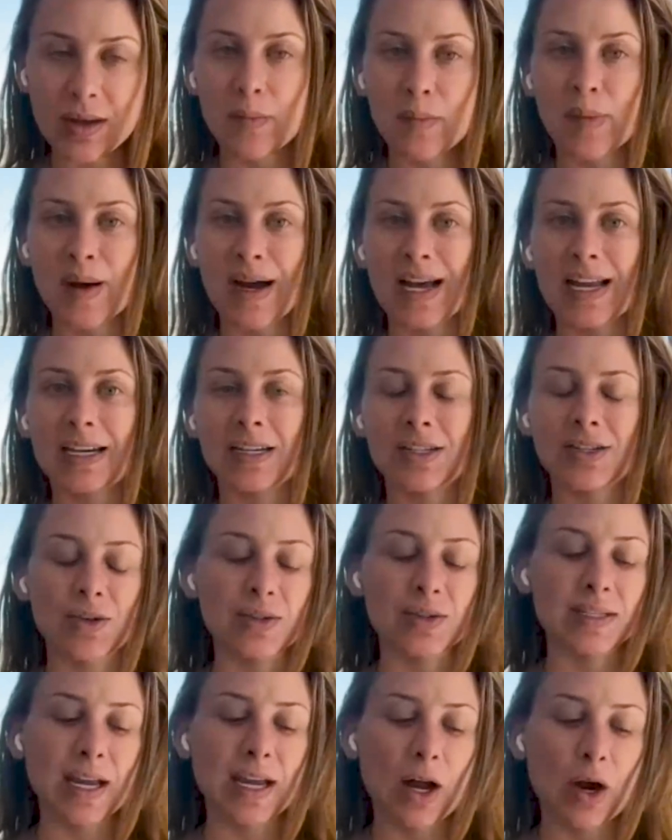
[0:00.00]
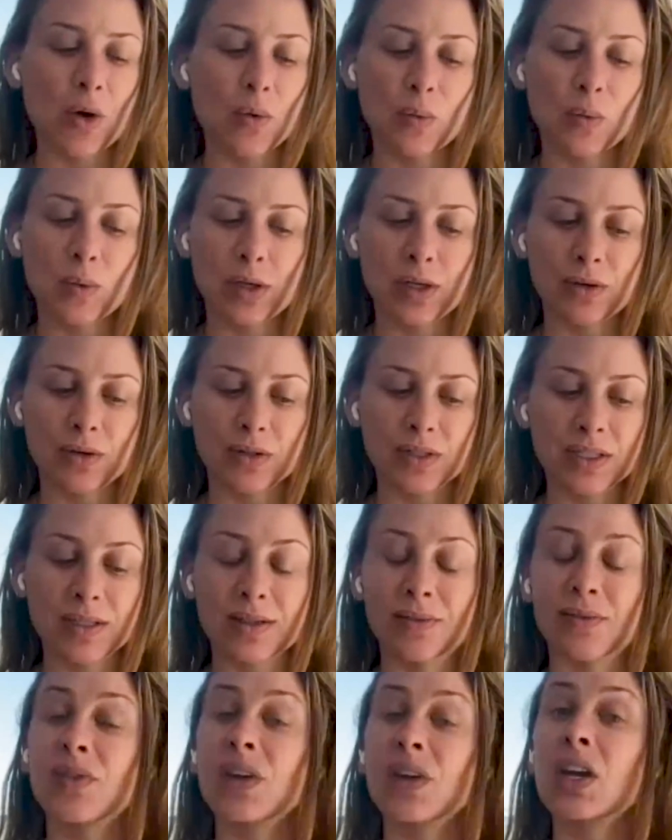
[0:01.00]
But it turns out when you're
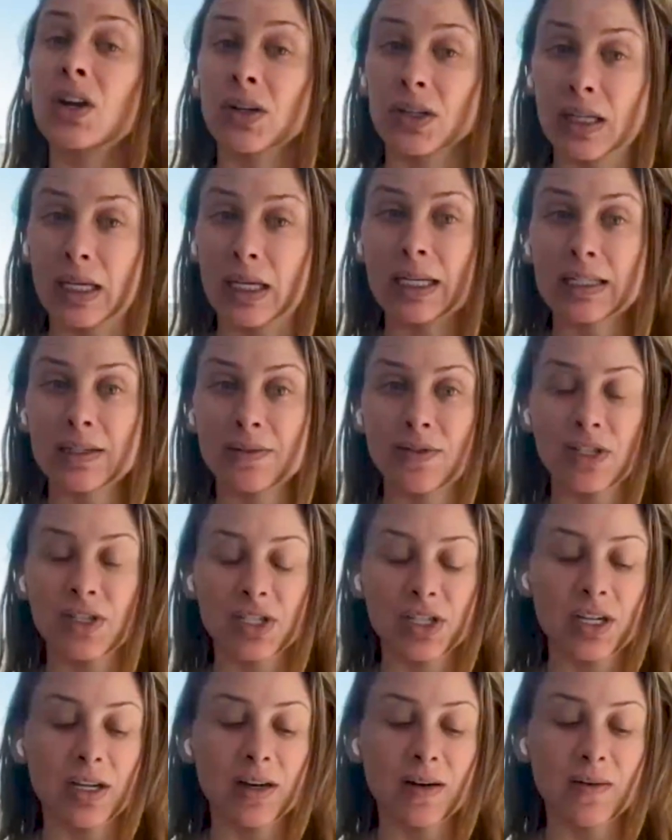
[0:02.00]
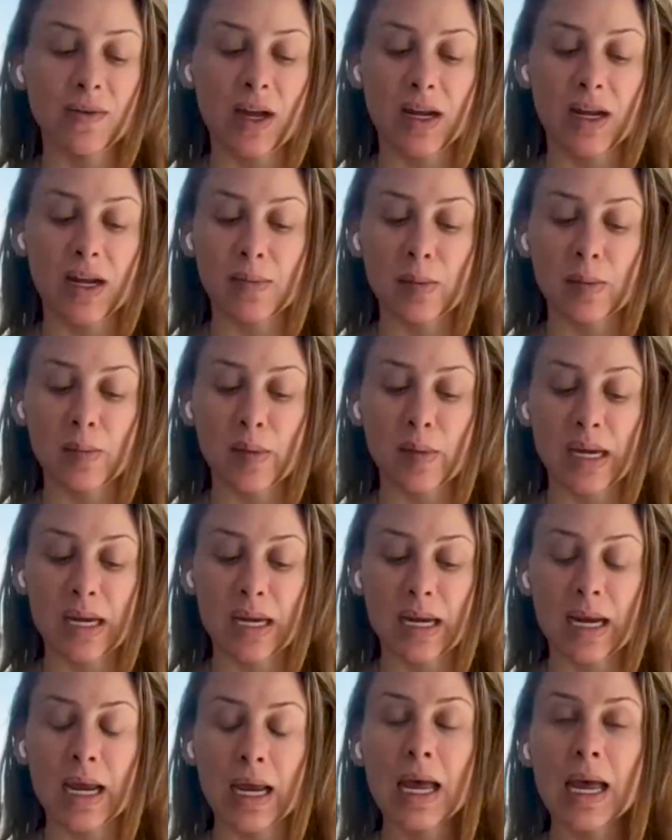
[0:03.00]
severely deficient in vitamin
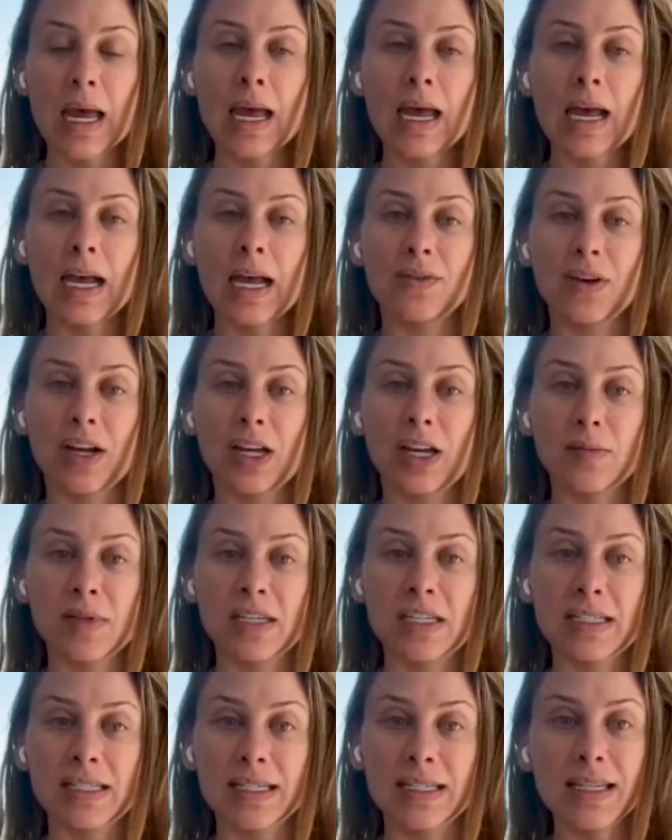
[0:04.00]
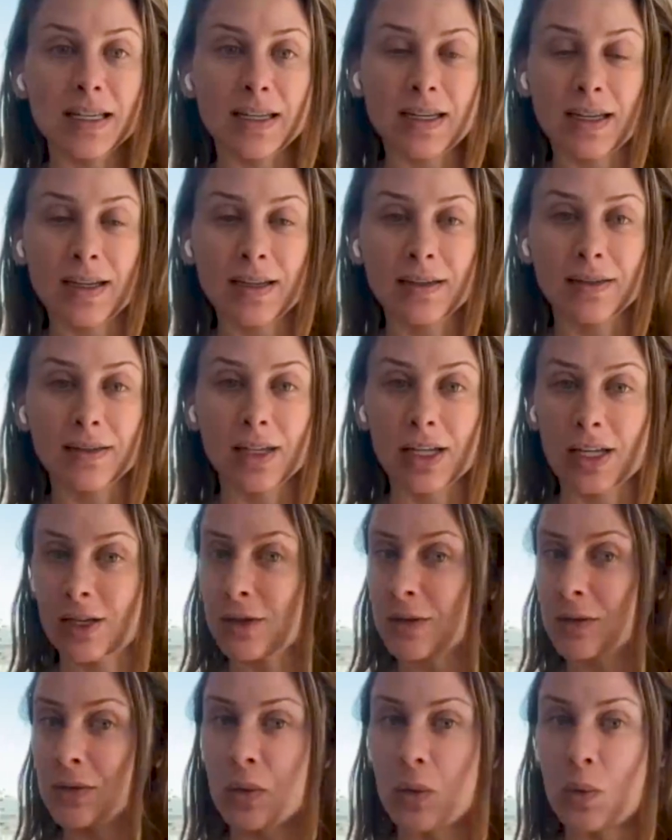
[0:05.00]
B and vitamin D, like,
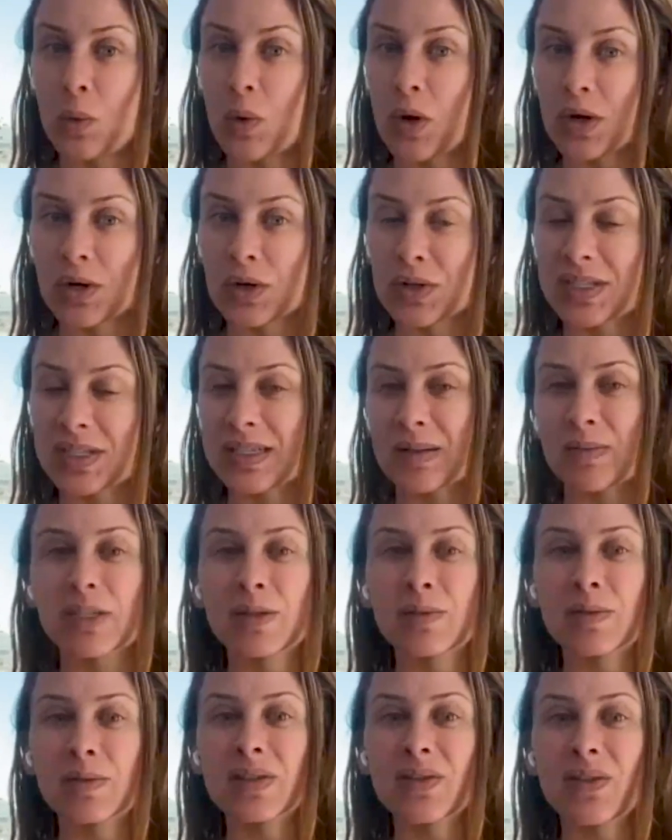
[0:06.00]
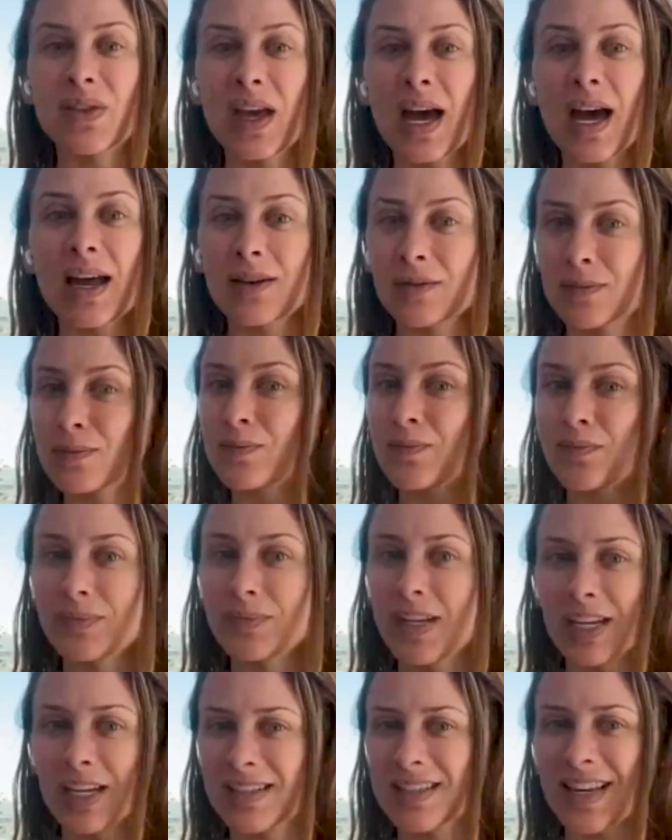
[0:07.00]
what are the symptoms of that?
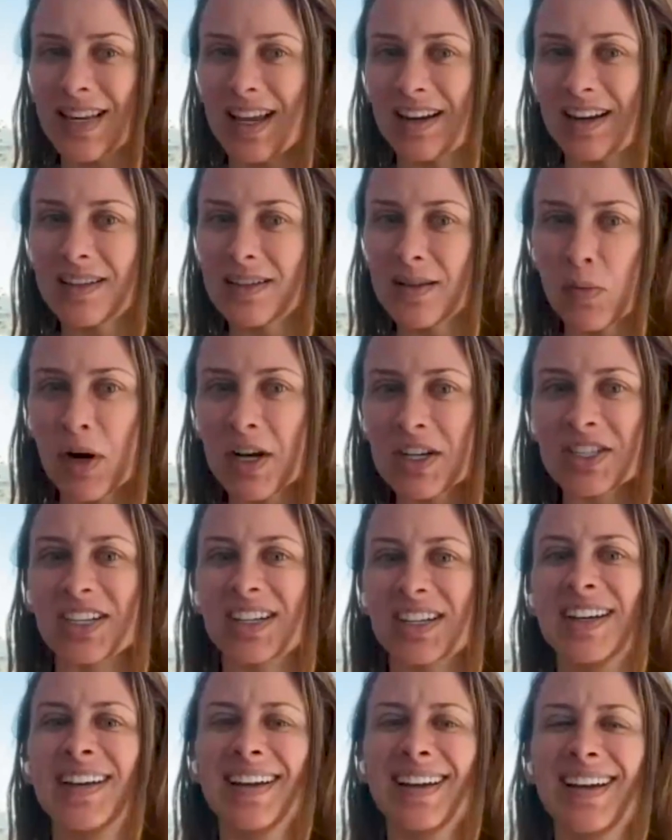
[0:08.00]
Anxiety and depression.